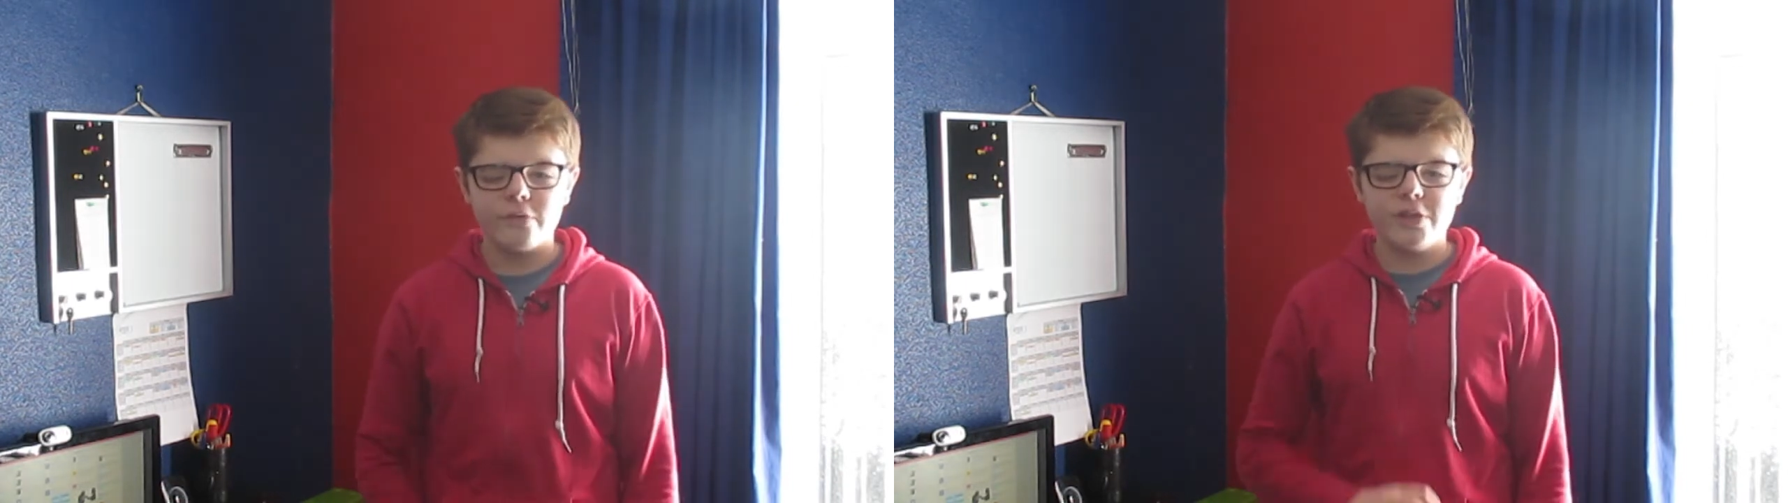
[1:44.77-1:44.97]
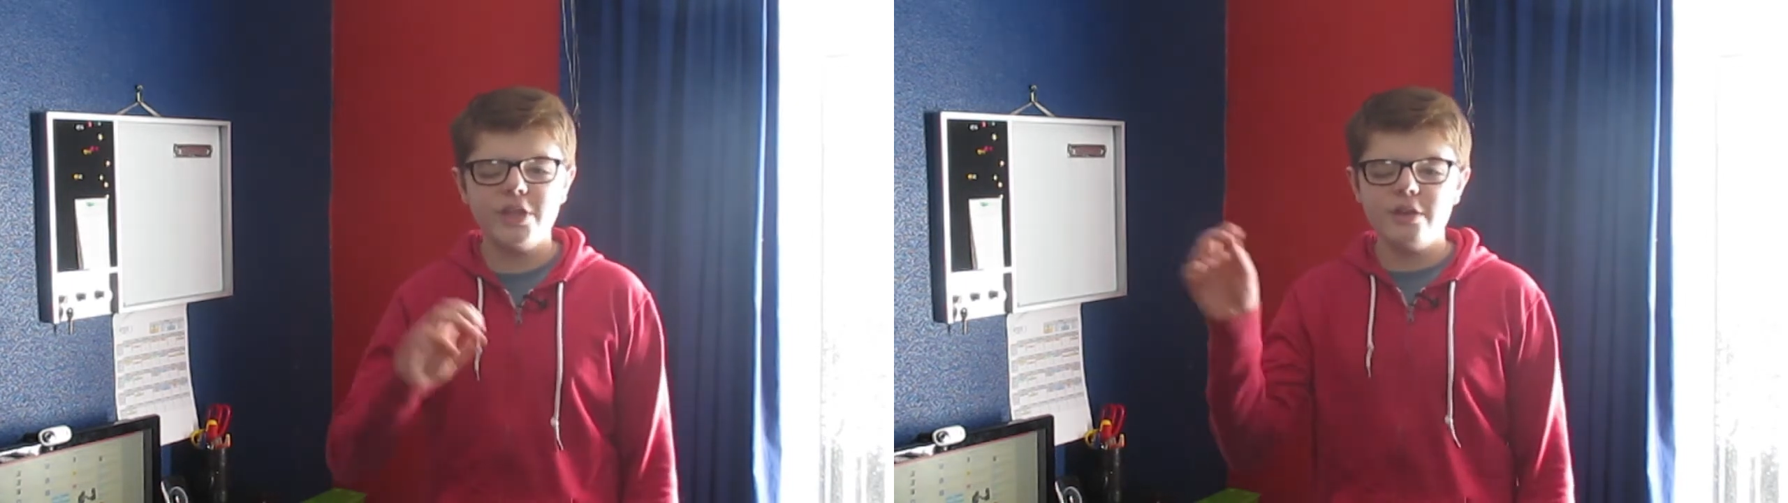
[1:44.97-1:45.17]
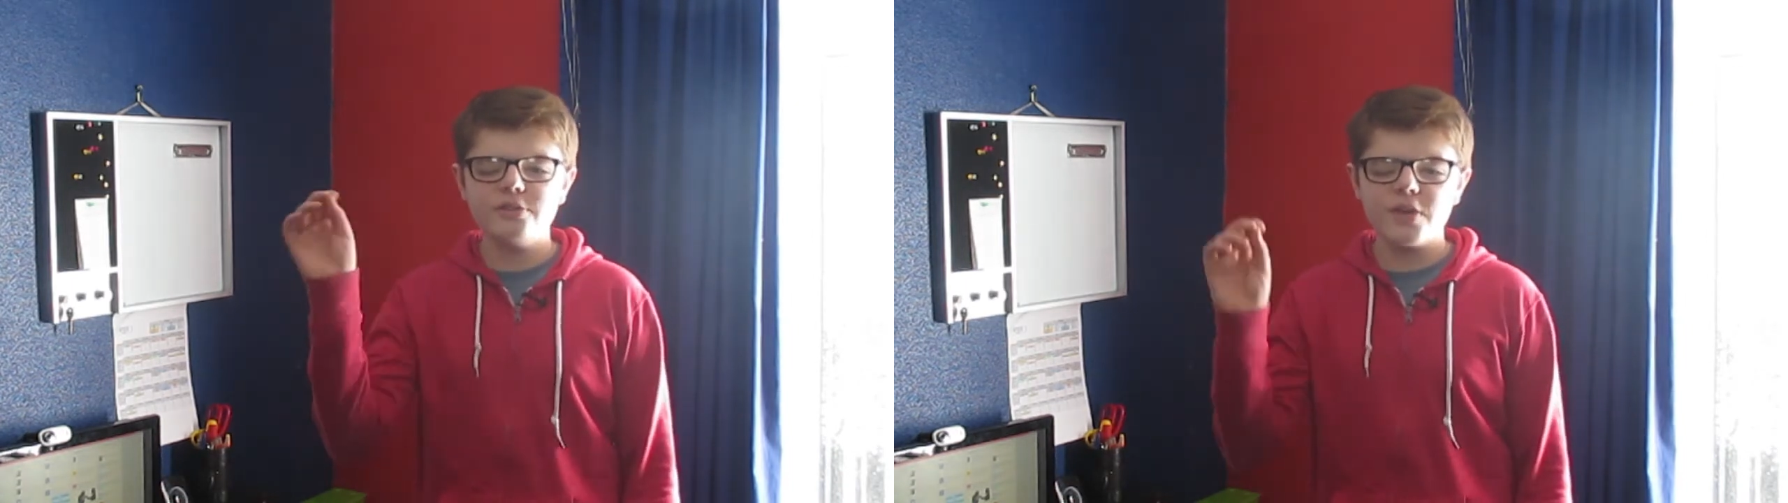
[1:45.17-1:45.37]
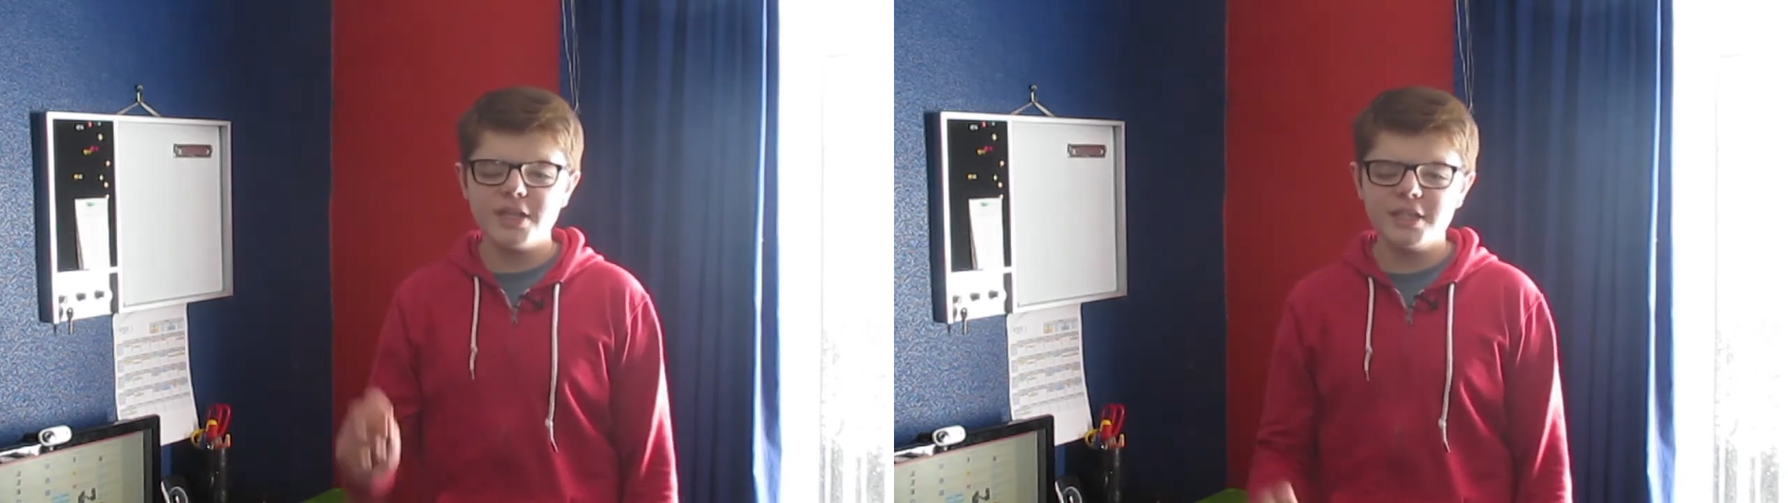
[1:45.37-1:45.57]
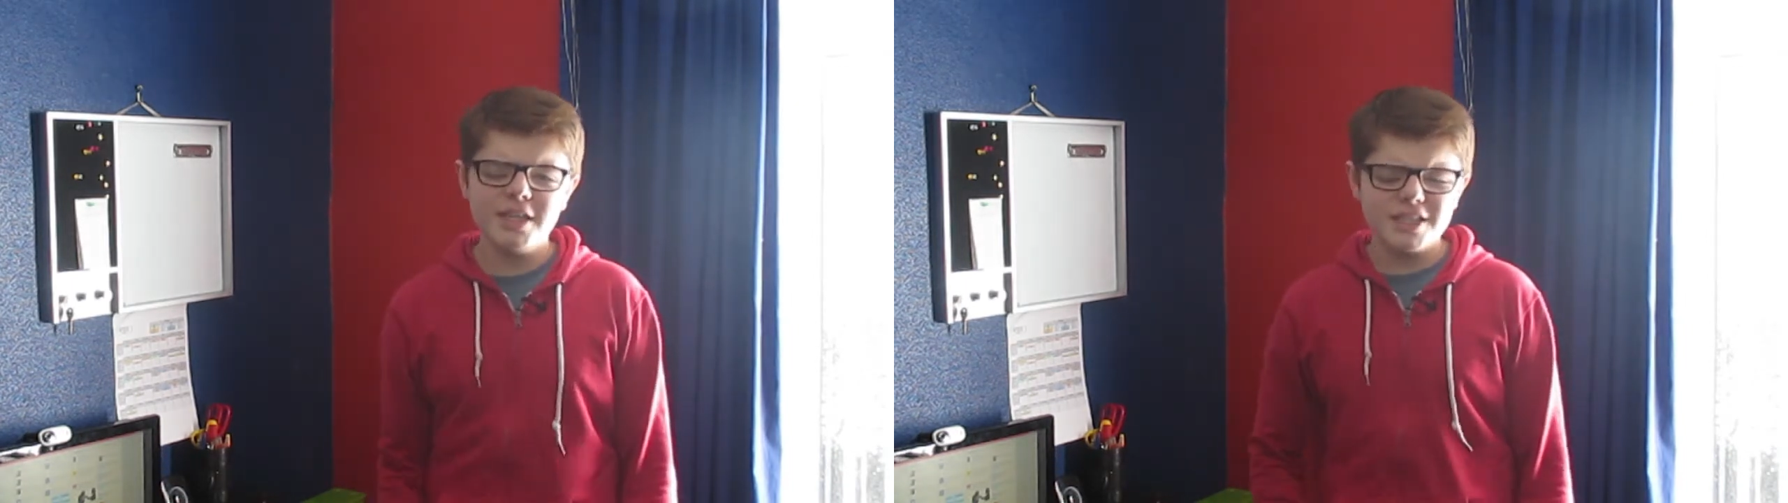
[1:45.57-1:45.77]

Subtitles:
For the use rating, it's